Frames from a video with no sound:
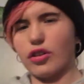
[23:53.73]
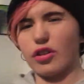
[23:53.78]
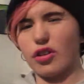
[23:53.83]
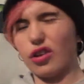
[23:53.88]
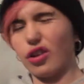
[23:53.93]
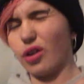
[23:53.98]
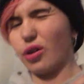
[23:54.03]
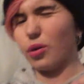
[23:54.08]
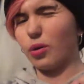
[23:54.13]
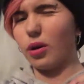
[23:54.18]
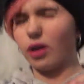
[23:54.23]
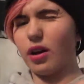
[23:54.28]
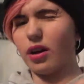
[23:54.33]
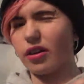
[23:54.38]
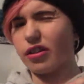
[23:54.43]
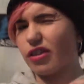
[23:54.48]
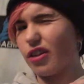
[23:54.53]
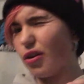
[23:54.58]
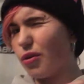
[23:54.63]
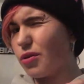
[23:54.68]

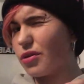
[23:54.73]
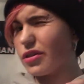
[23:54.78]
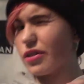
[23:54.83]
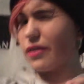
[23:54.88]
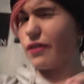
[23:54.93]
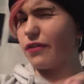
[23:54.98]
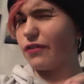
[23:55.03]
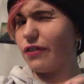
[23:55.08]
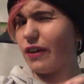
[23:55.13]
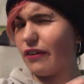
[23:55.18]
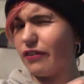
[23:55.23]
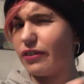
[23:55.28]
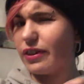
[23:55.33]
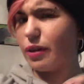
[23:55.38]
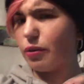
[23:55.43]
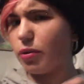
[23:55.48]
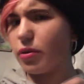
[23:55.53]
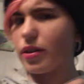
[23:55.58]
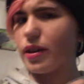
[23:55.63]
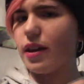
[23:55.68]
to
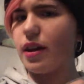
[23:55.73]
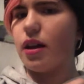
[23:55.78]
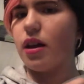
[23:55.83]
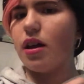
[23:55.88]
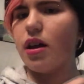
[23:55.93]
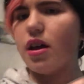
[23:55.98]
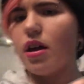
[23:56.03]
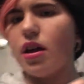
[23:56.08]
250, was it?